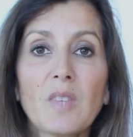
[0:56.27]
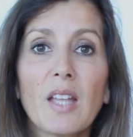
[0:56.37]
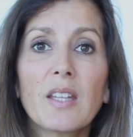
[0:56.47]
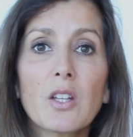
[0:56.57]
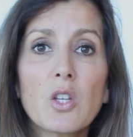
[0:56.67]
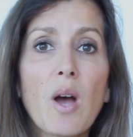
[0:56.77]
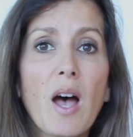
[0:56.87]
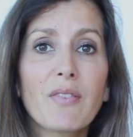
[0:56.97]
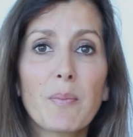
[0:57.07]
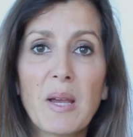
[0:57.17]
that you
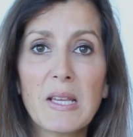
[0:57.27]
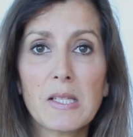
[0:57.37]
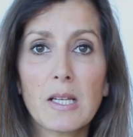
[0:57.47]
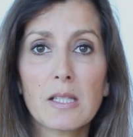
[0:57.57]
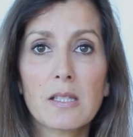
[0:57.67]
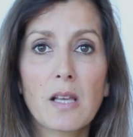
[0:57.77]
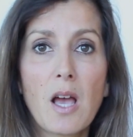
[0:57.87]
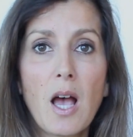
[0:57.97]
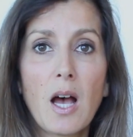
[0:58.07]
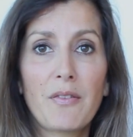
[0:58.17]
have a basics
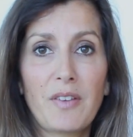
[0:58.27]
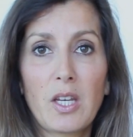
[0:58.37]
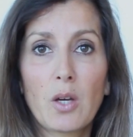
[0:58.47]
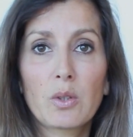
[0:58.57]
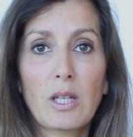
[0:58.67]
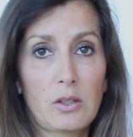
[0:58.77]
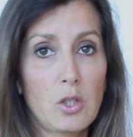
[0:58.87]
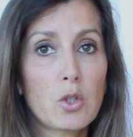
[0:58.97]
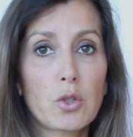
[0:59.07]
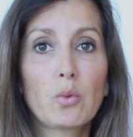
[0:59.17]
video that
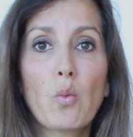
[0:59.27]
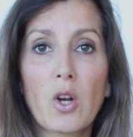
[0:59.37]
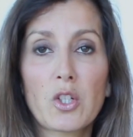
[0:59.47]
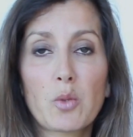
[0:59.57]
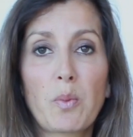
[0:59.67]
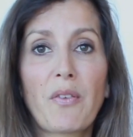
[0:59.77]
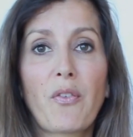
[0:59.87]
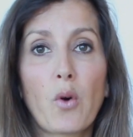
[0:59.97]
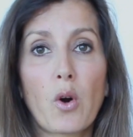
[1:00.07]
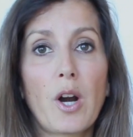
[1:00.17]
you should watch
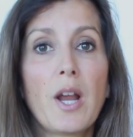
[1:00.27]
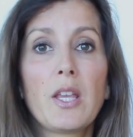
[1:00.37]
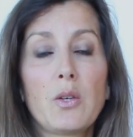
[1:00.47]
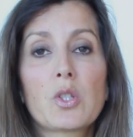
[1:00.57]
before you